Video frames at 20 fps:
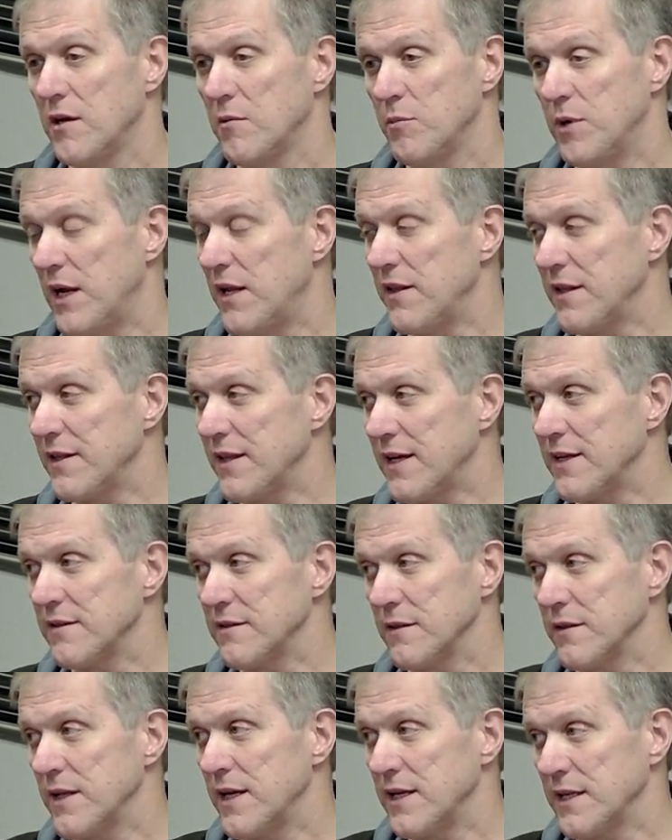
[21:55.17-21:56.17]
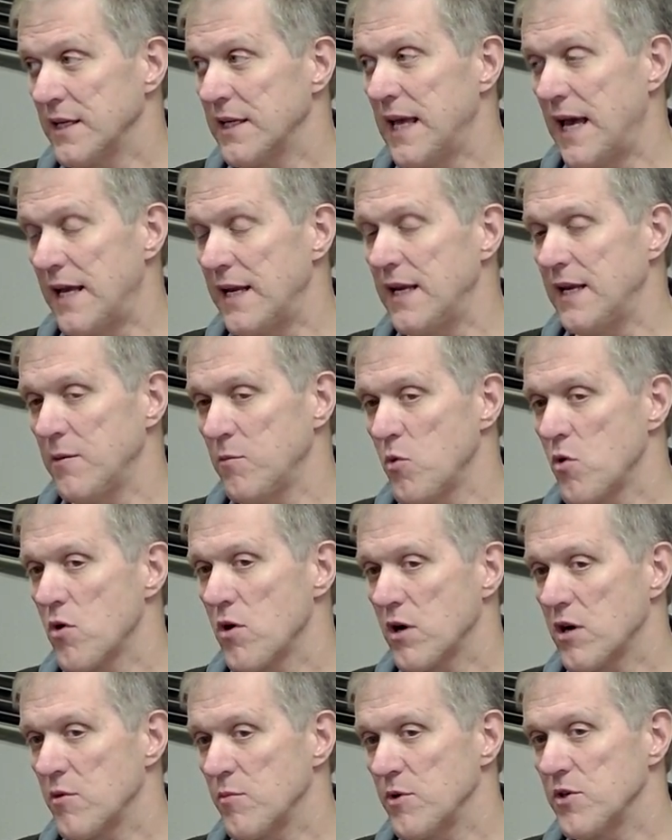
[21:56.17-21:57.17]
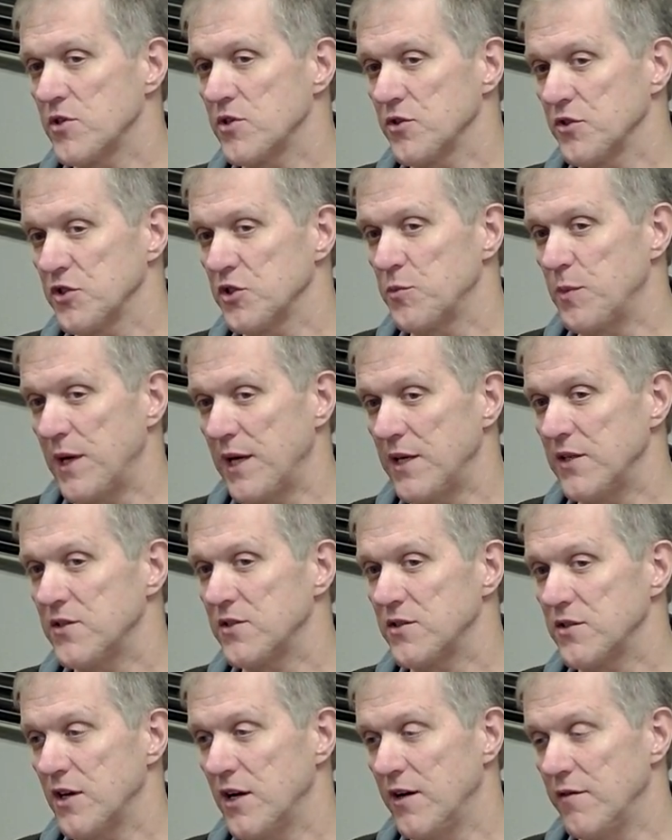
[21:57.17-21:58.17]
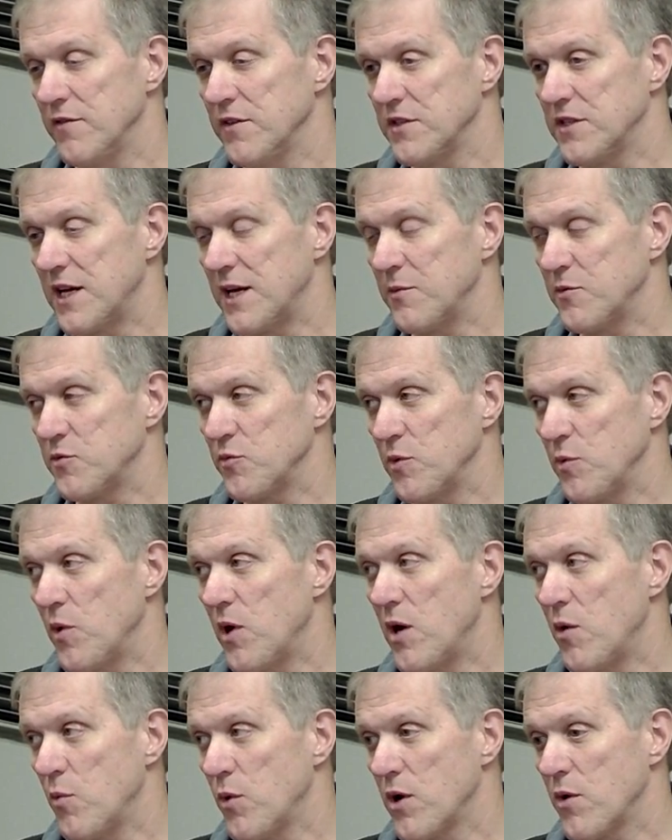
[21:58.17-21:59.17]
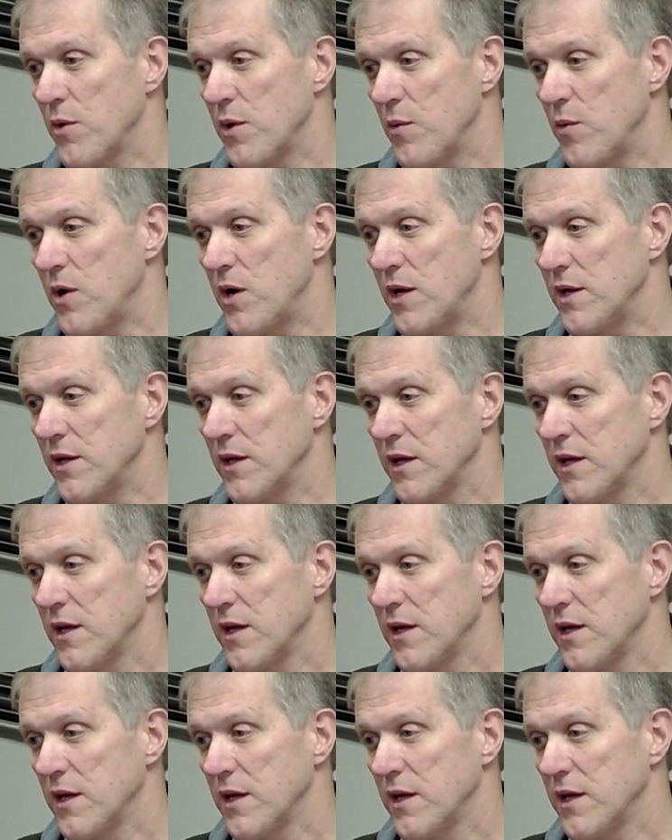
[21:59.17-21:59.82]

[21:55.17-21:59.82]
But I think that getting more commercial space of the types we want, where we want,